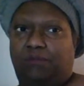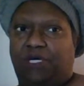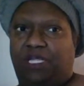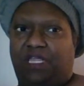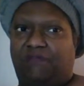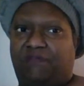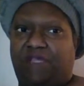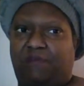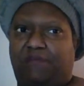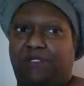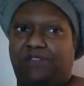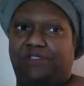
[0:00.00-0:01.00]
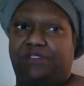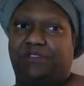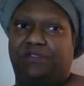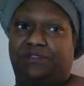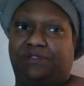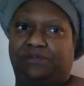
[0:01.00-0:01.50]
But if that
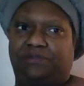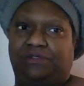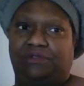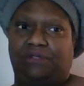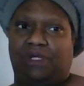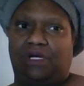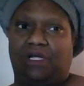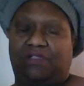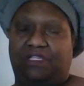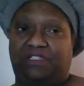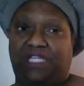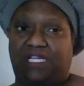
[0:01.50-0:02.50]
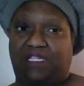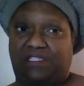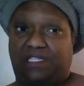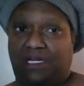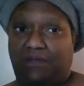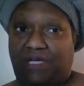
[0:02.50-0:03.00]
person can take a
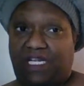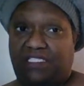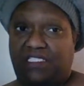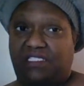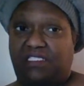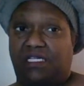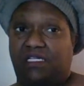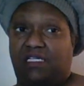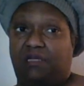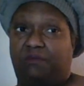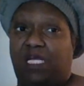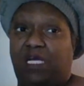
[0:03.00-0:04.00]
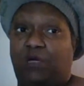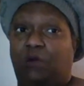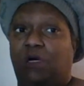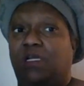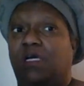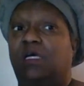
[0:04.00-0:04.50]
cigarette instead of the
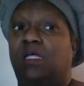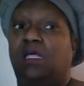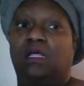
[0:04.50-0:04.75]
marijuana,